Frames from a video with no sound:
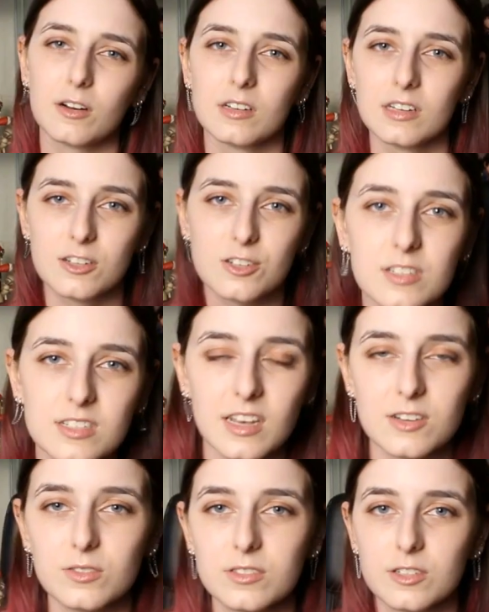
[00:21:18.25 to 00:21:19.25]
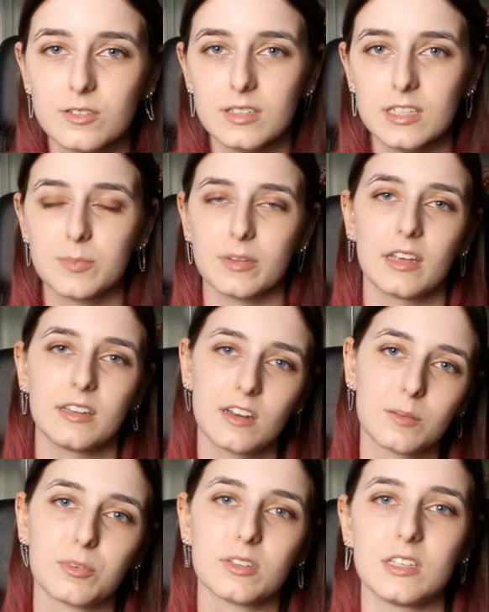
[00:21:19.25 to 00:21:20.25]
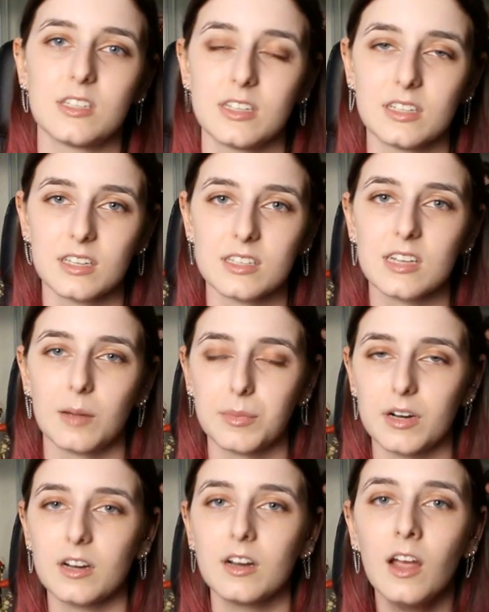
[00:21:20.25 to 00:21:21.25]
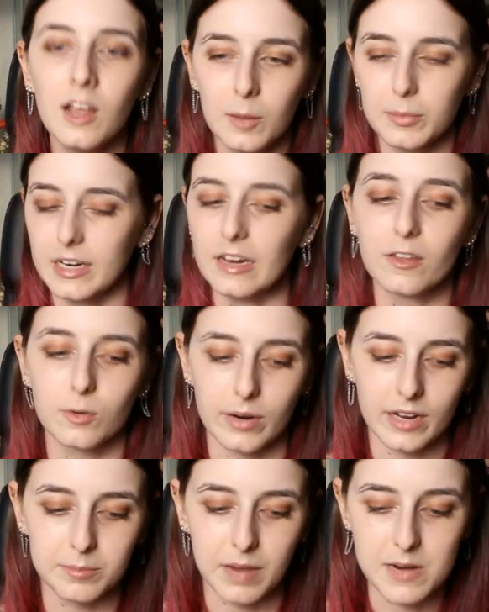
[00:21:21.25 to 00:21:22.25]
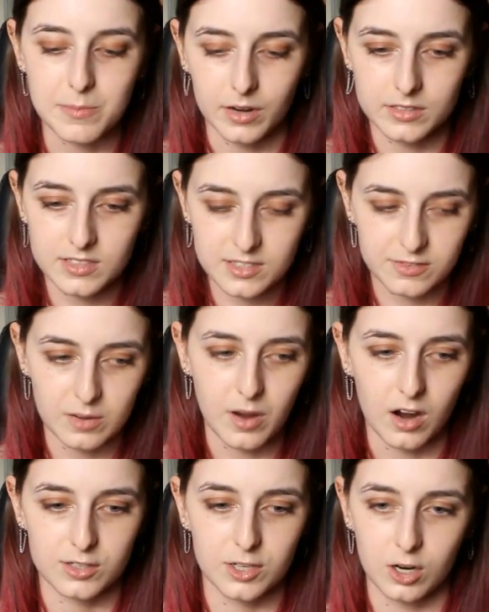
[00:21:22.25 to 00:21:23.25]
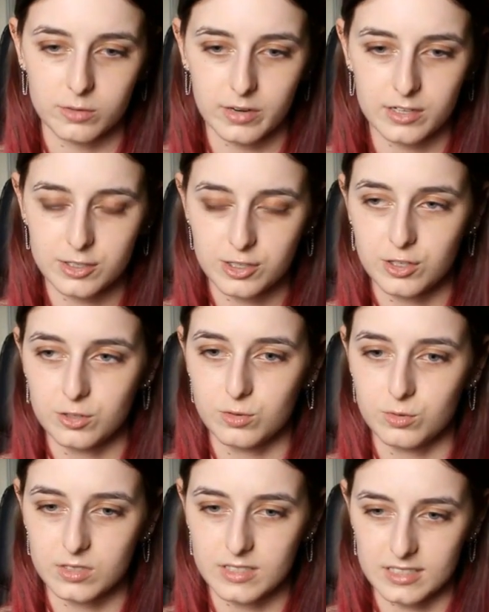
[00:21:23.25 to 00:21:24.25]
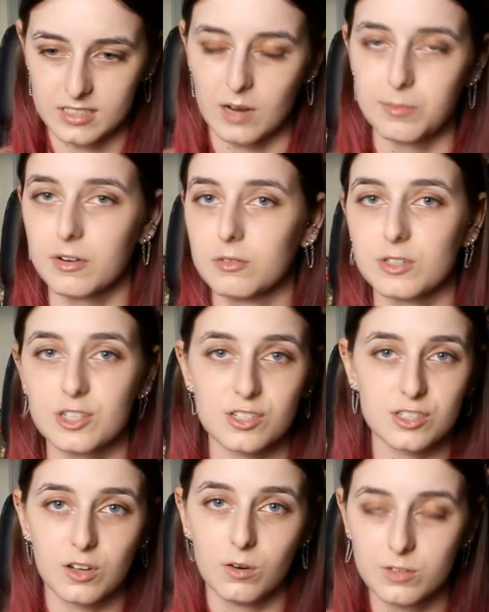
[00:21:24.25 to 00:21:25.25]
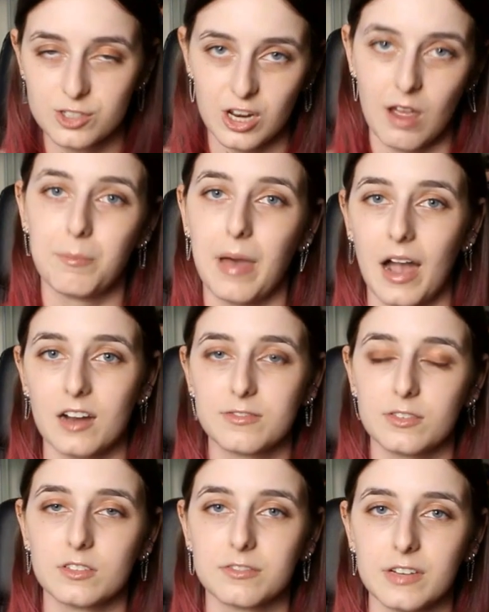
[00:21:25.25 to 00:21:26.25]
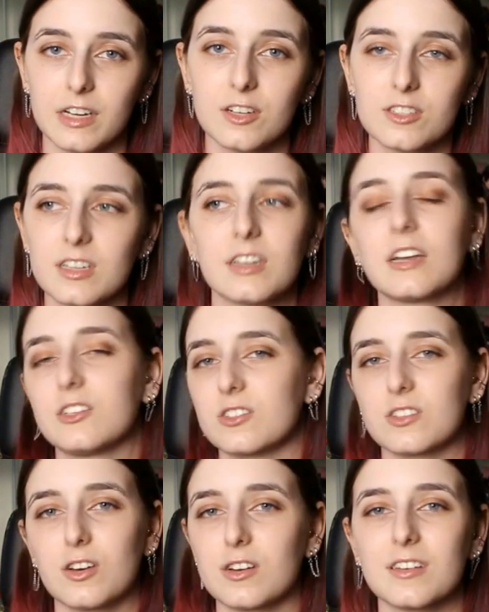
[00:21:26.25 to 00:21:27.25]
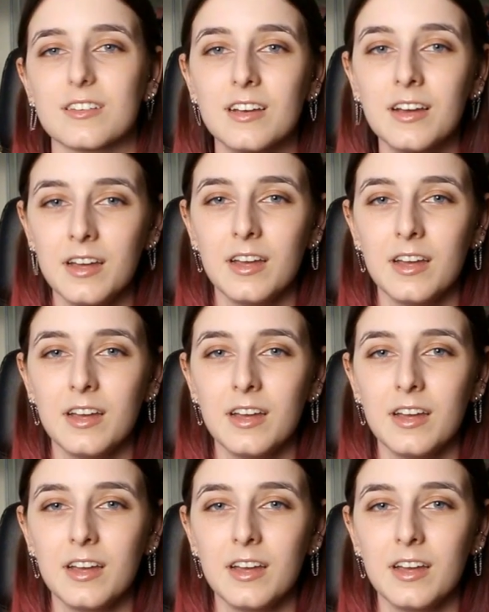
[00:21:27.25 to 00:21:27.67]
they were initially scheduled to release, but they ended up releasing in December. But either way, my months from October to December were just so jam-packed full of figures that I just couldn't